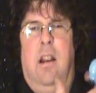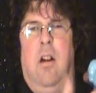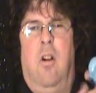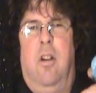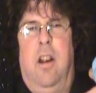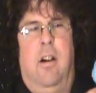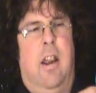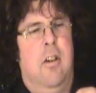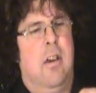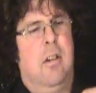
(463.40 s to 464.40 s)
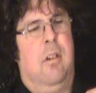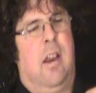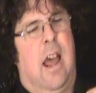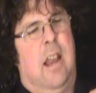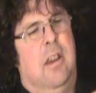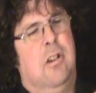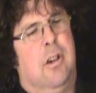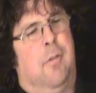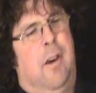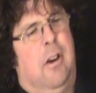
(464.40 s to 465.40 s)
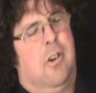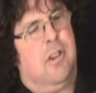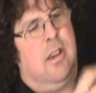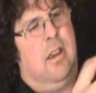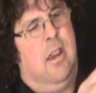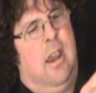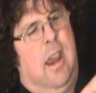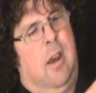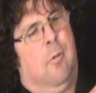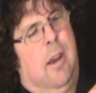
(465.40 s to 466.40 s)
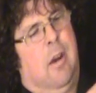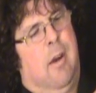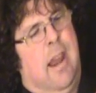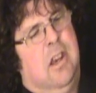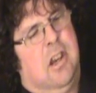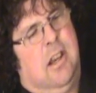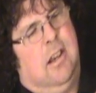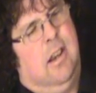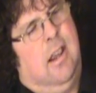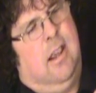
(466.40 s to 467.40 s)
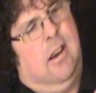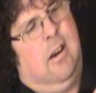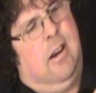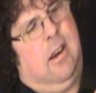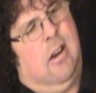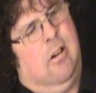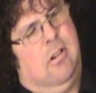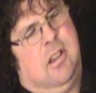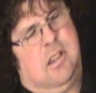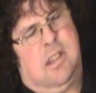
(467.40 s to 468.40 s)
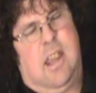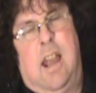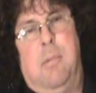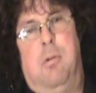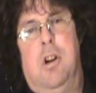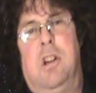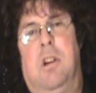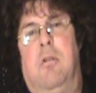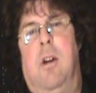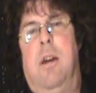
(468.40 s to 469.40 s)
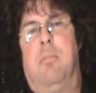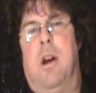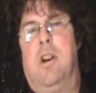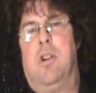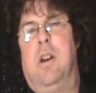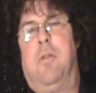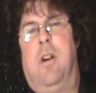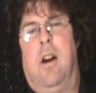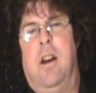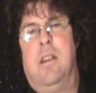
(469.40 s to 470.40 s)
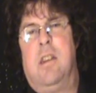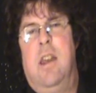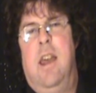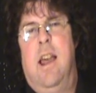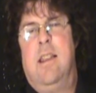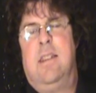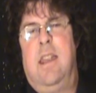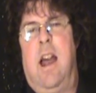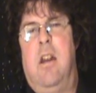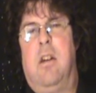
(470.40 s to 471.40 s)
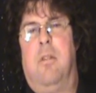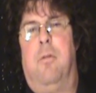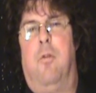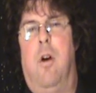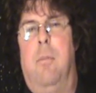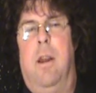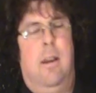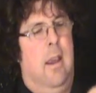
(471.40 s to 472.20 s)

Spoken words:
hole there? Now you can kind of use your fingers and rearrange it. There you go. There's this kind of create pressure in different areas and see how you can form it.